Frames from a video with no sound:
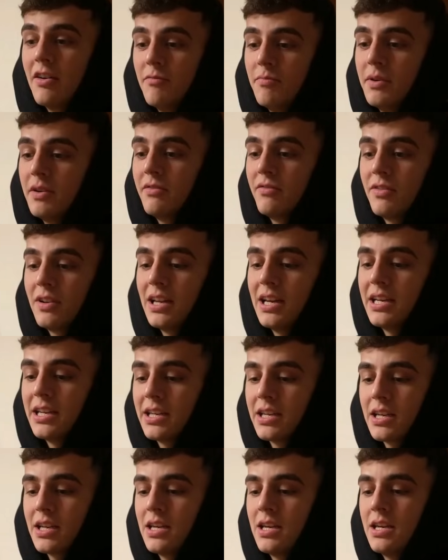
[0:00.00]
I've been for
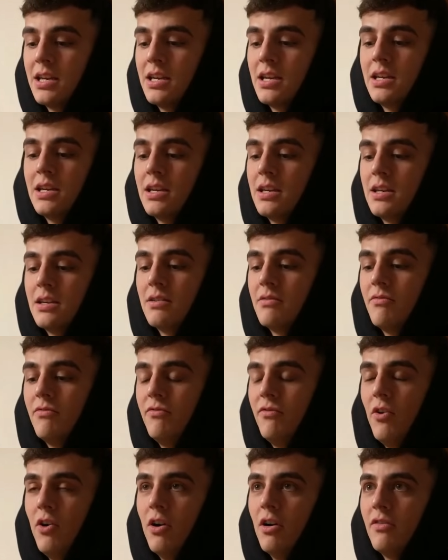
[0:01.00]
like
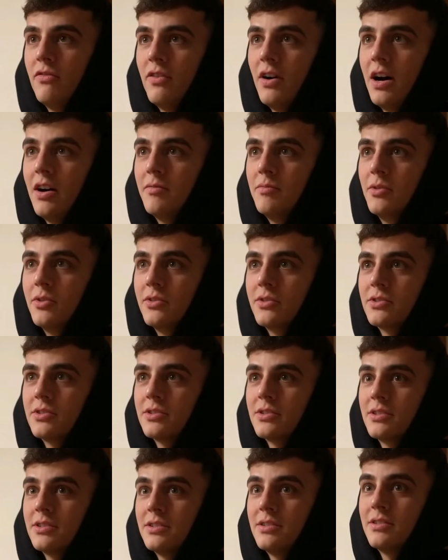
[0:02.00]
4 or 5
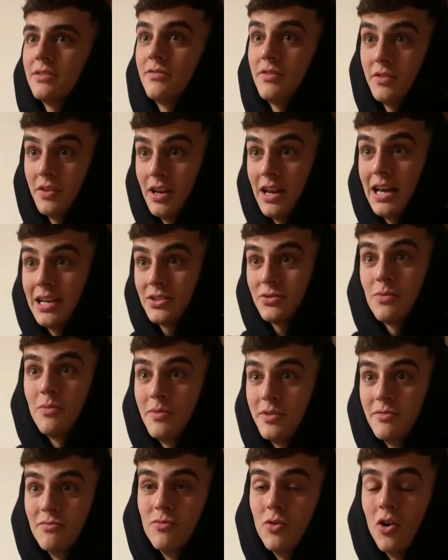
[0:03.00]
months from the last one
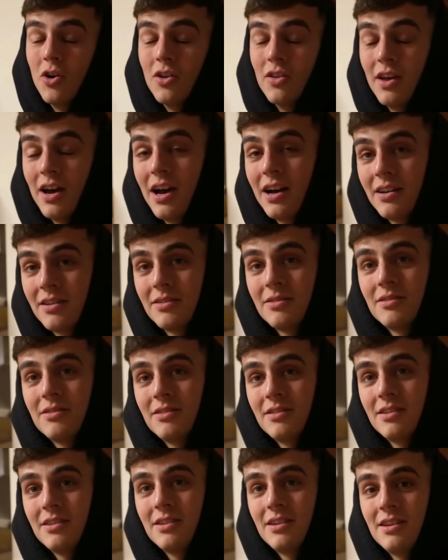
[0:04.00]
we wrote that.
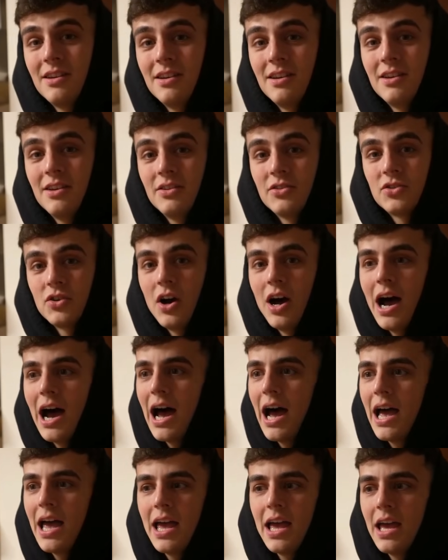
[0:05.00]
Interesting.
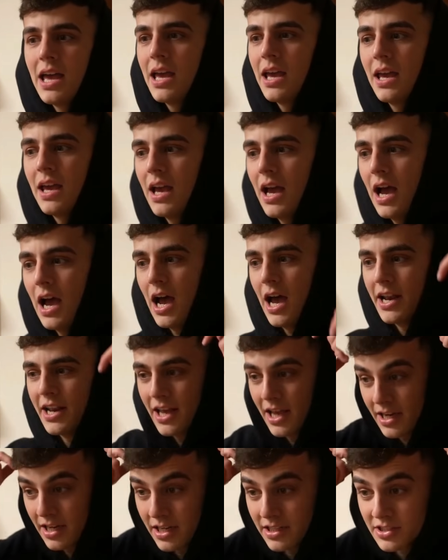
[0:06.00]
So
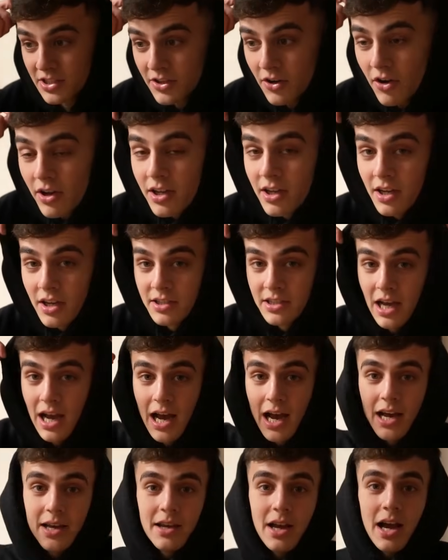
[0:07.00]
it's annoying because
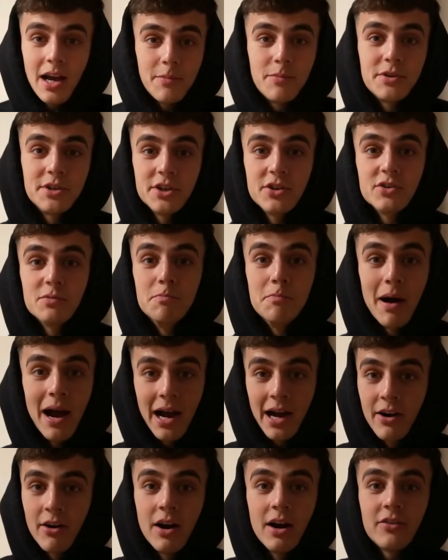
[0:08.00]
I produce
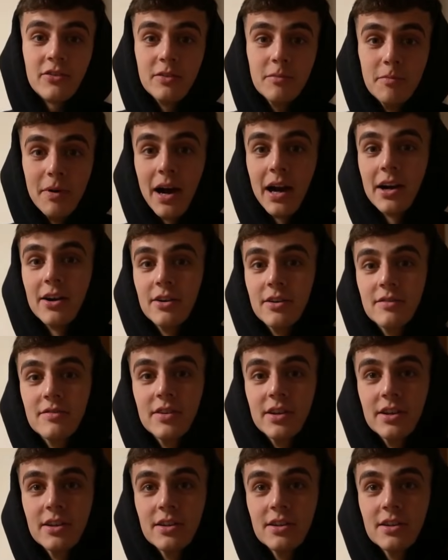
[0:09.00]
banger after banger of videos.